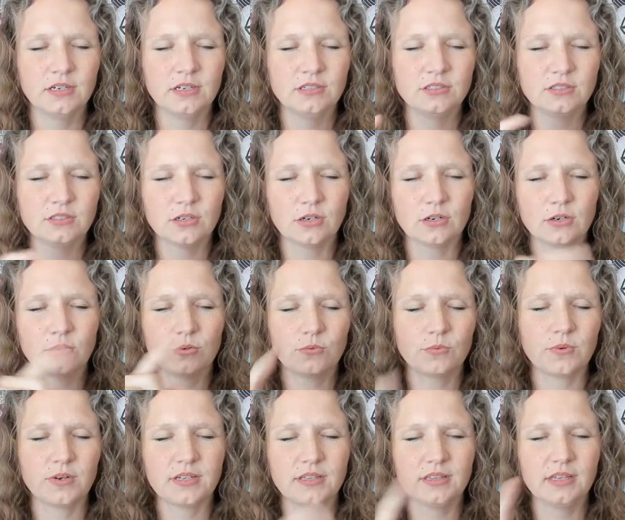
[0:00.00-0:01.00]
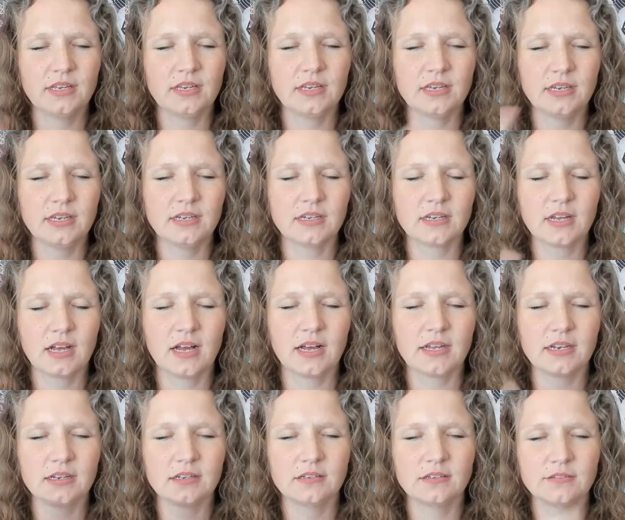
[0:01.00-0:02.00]
So when they get
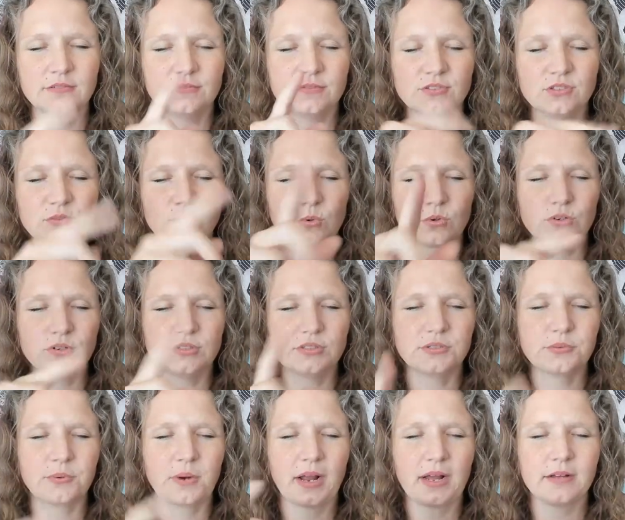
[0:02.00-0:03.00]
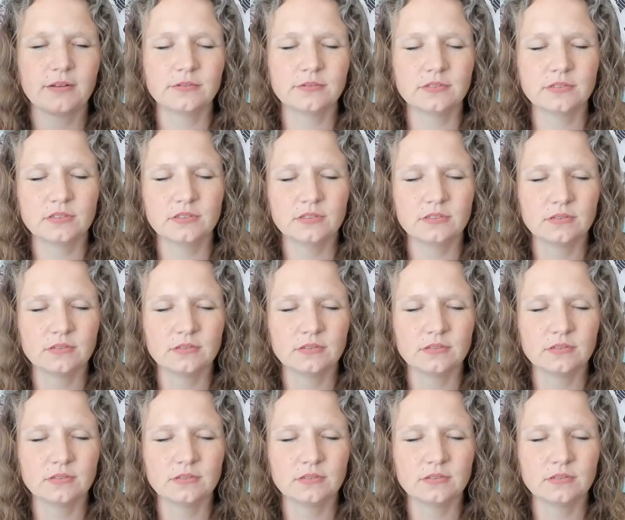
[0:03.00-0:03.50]
kind of swirled around,